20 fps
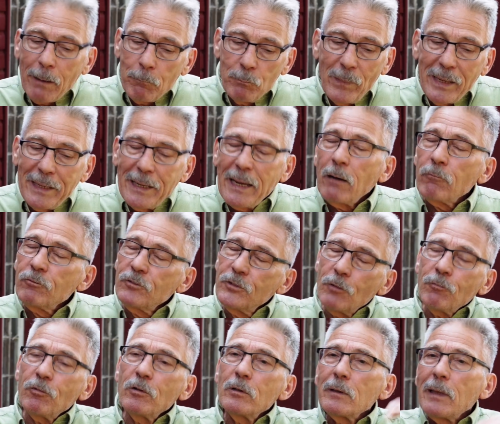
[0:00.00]
may have
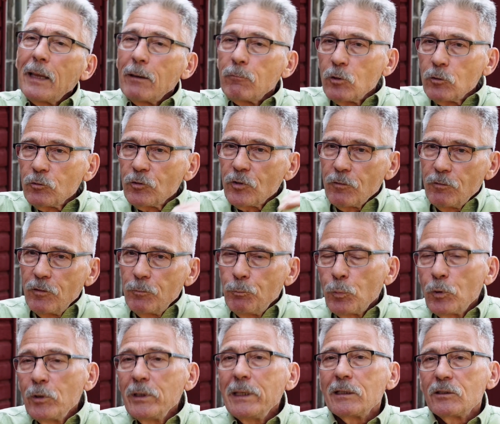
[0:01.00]
different levels of
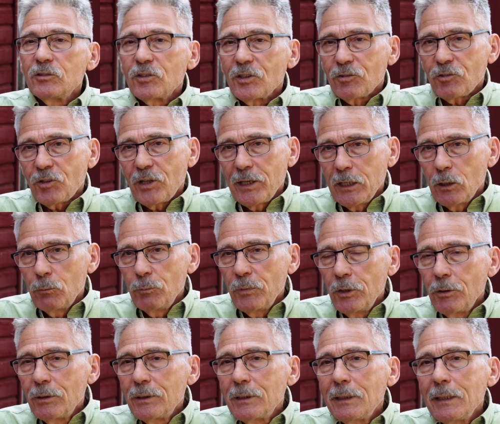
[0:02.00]
pre-existing
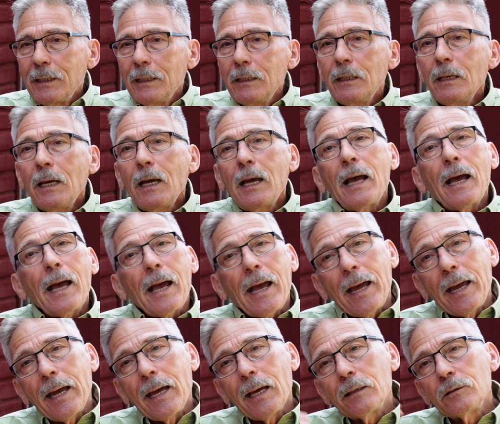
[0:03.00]
immunity,
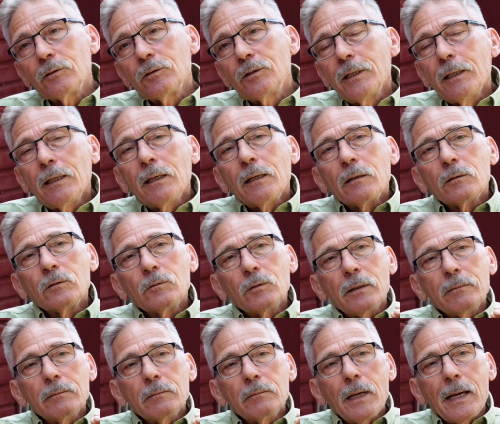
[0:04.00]
and
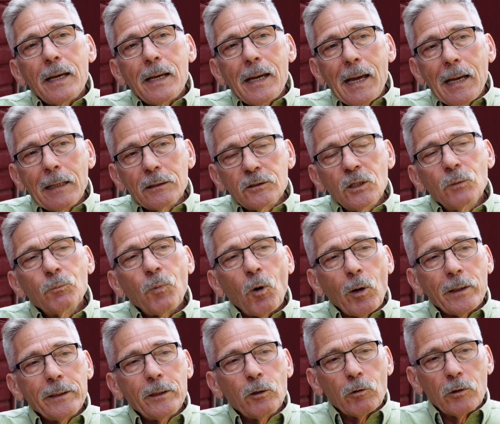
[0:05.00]
antibody